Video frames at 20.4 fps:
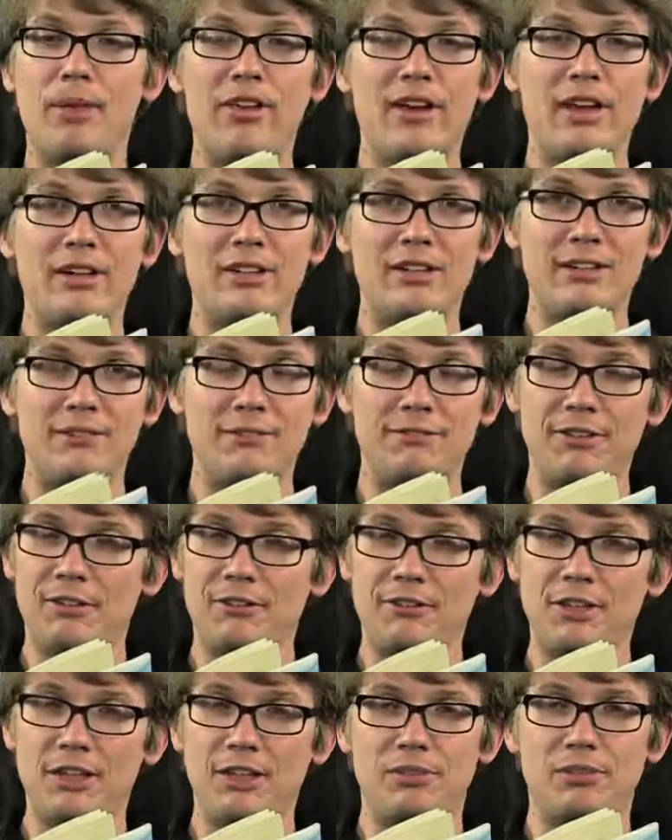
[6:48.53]
by the
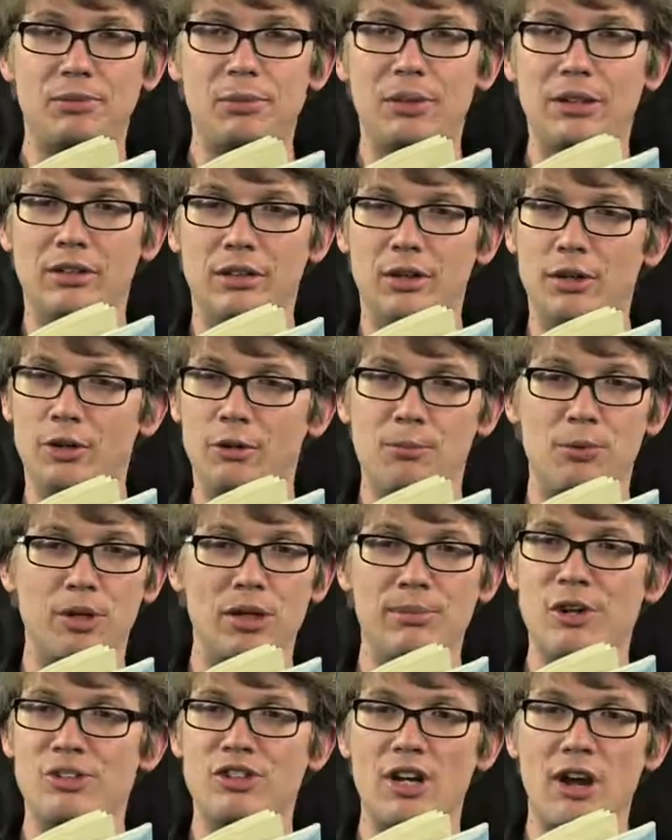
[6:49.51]
1950s, we'd learned
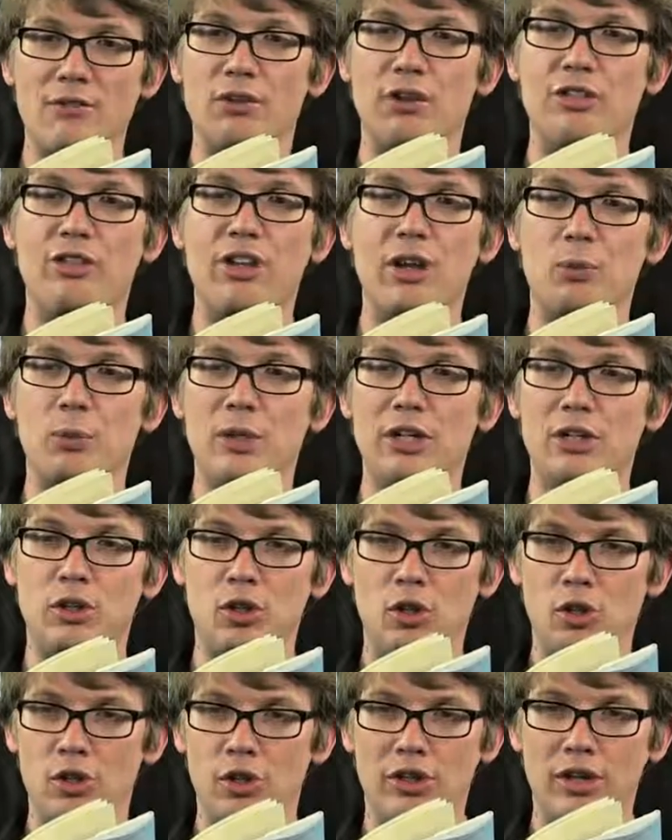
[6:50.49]
pretty much everything we
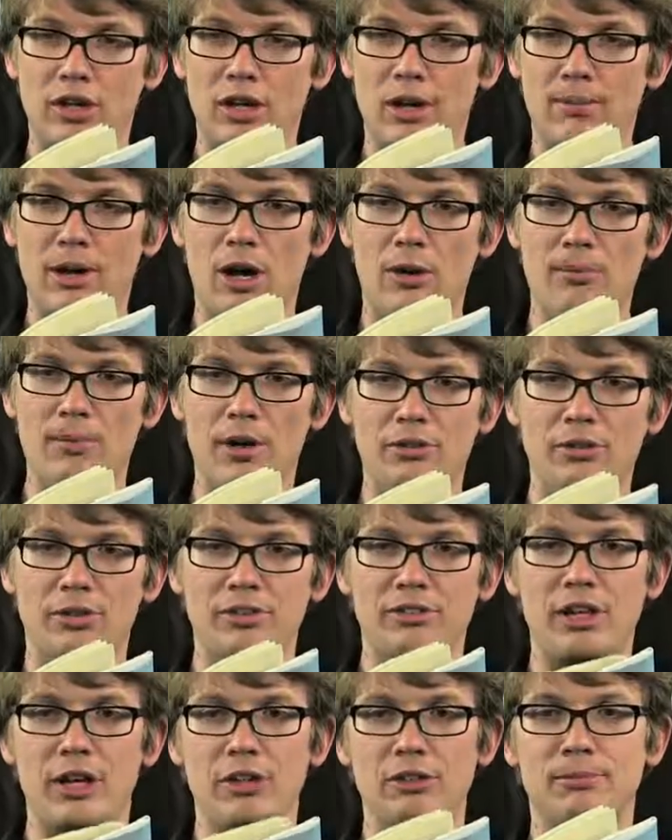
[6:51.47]
could about muscle
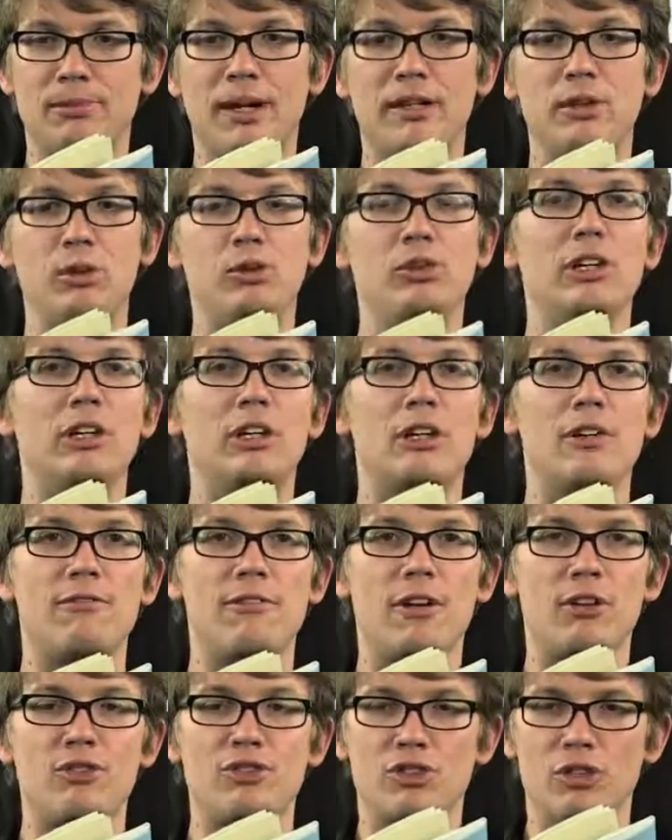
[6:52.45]
cells by using
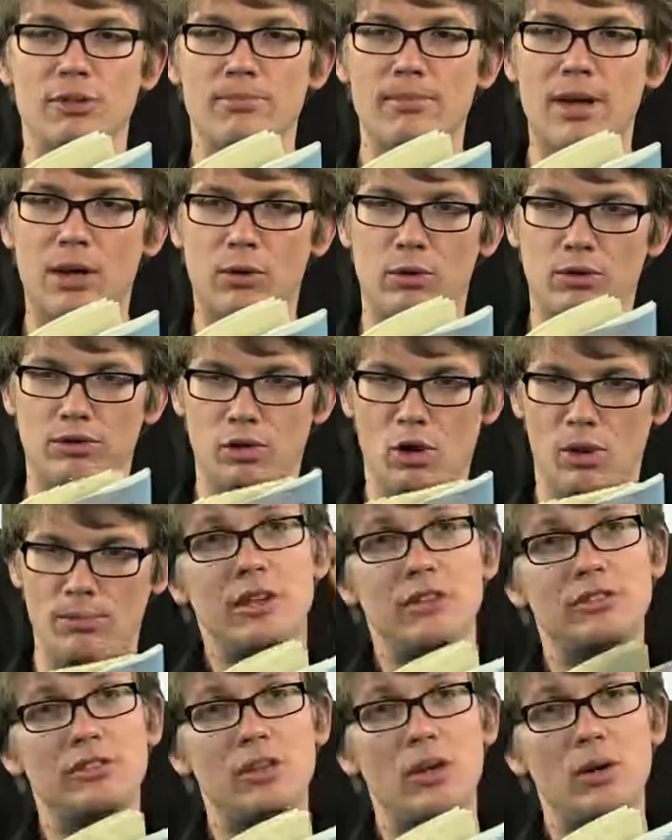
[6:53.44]
conventional
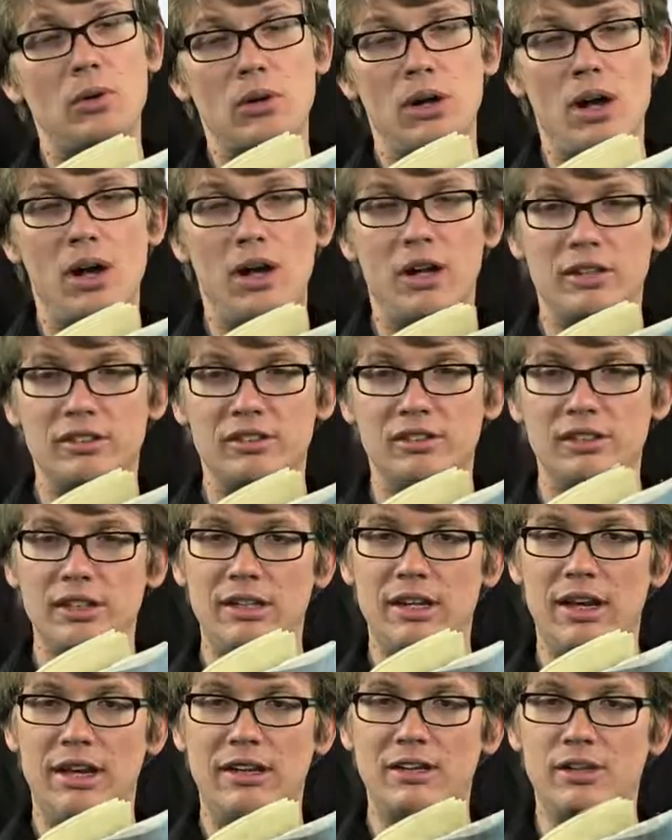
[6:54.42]
microscopes. So
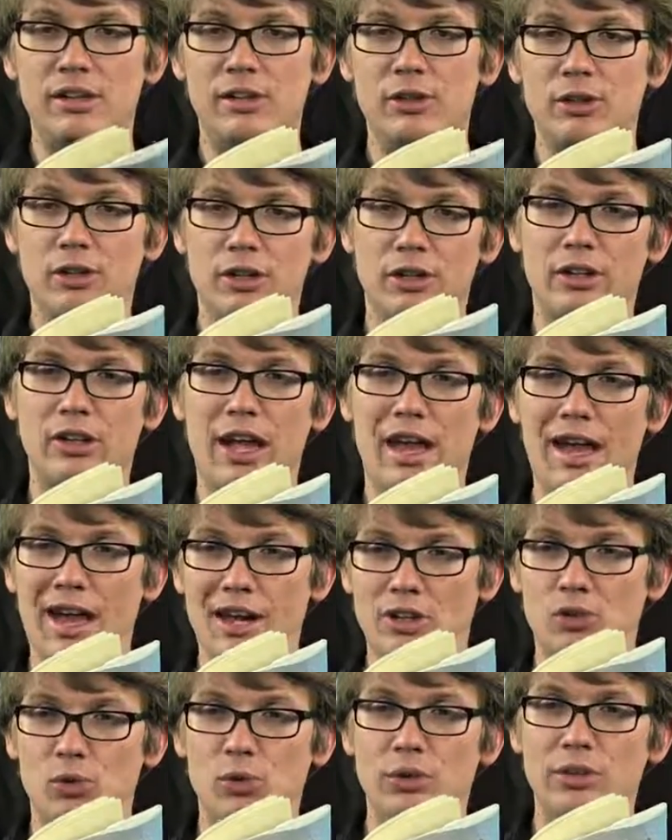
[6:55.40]
Huxley and Niedergerk
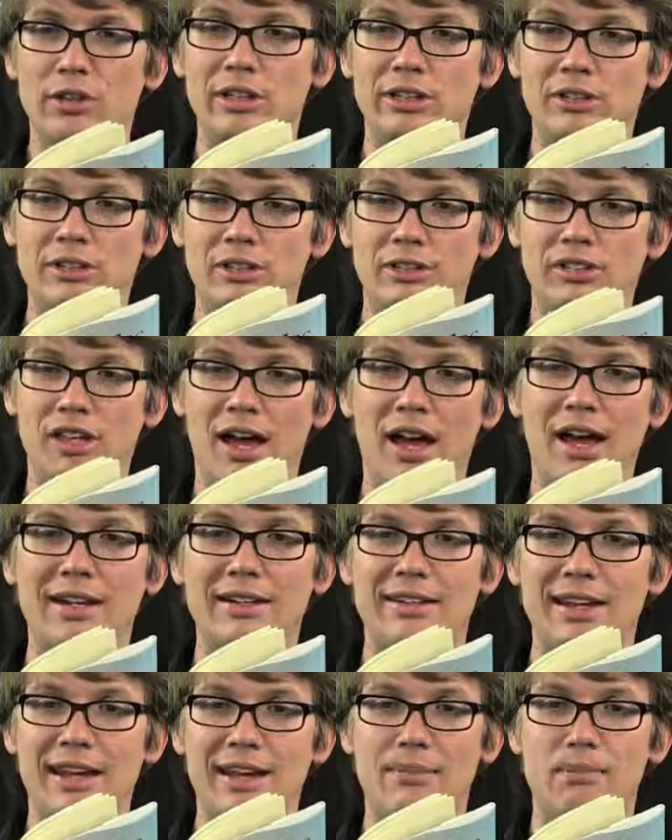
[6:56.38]
actually
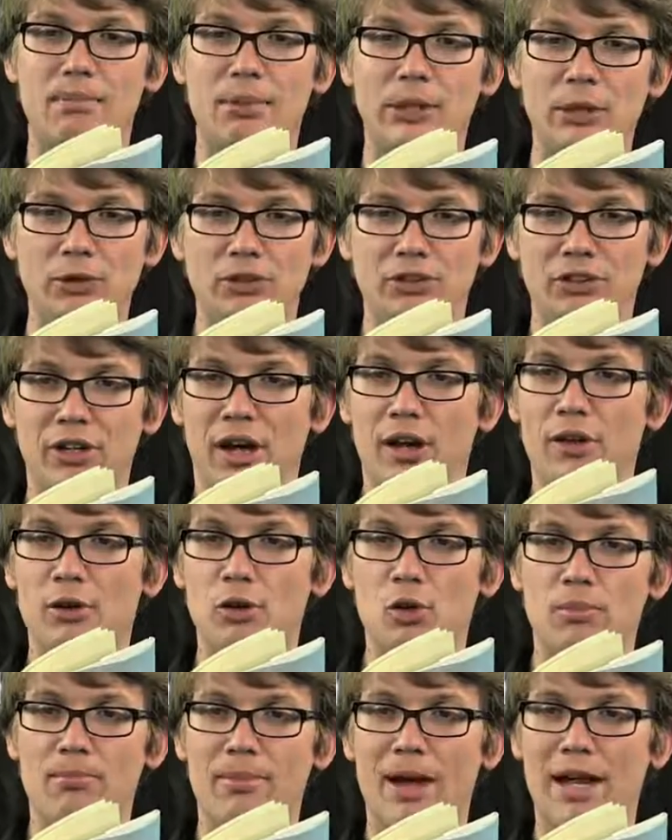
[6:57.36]
designed and built a
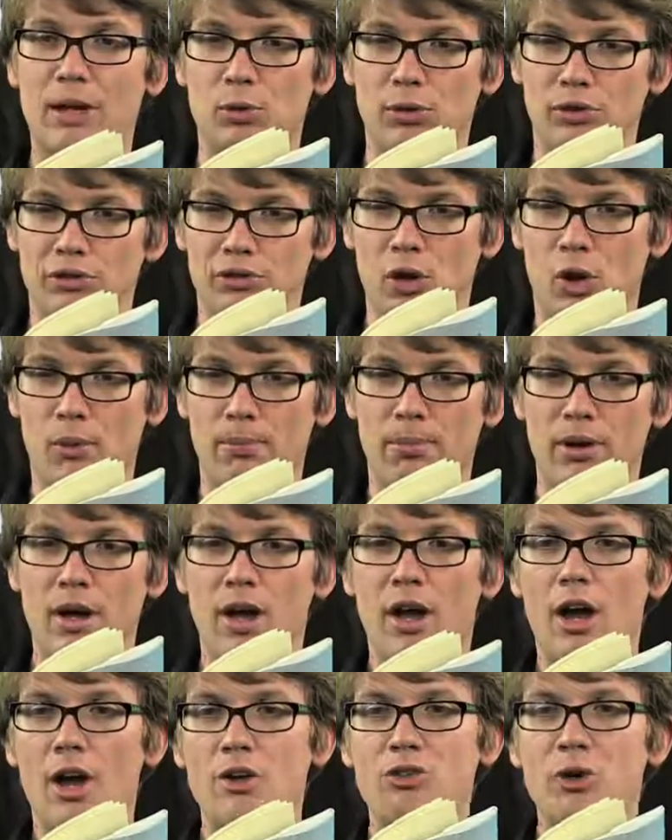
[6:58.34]
new microscope,
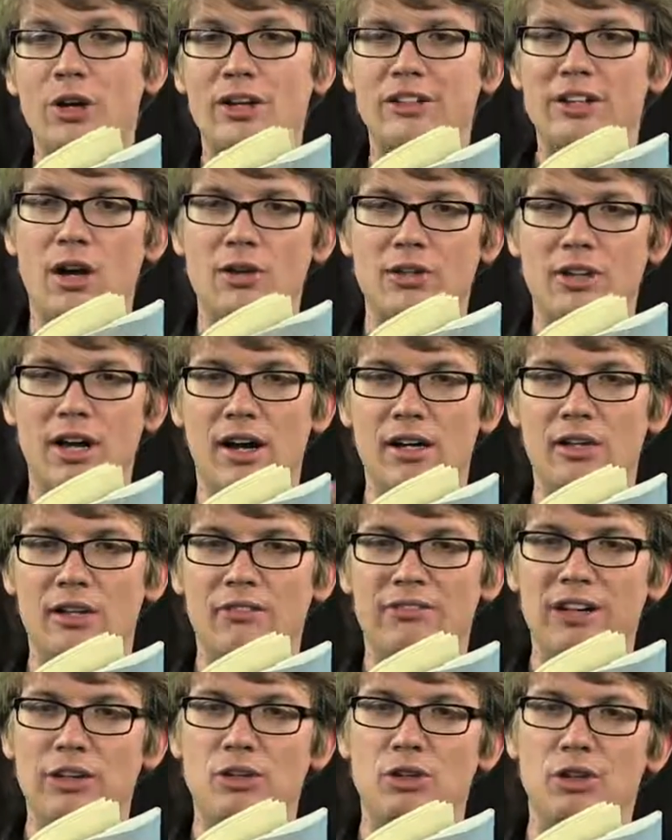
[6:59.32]
a tricked-out kind
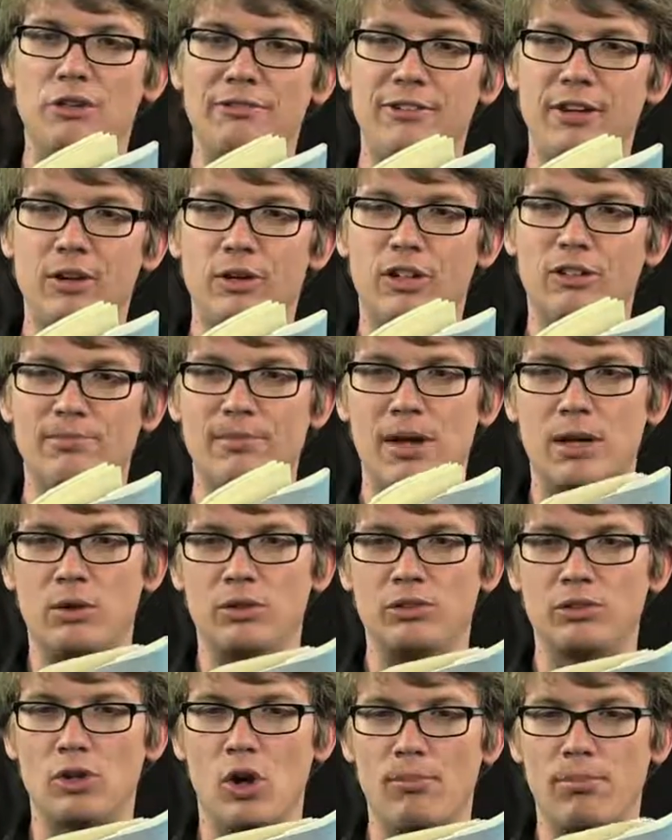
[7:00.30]
of interference
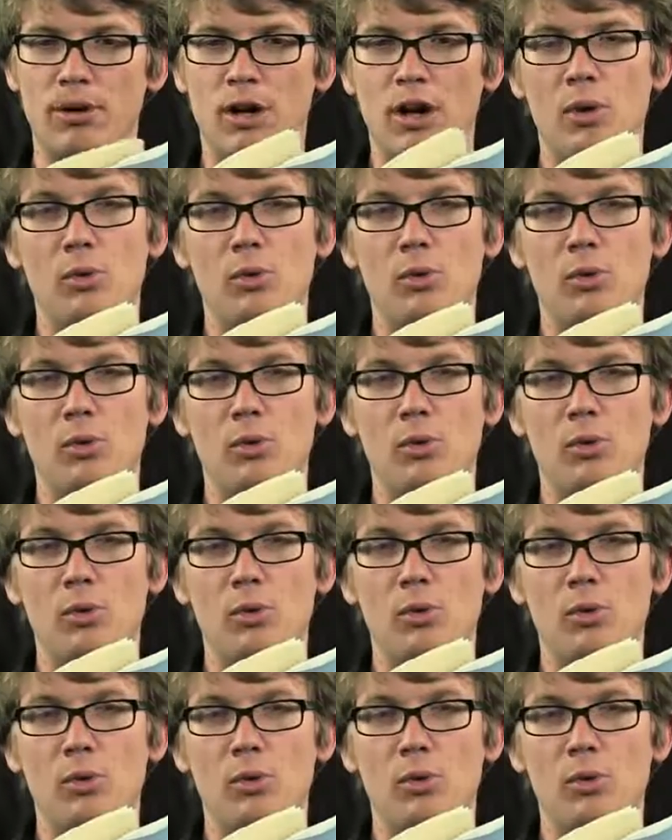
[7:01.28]
microscope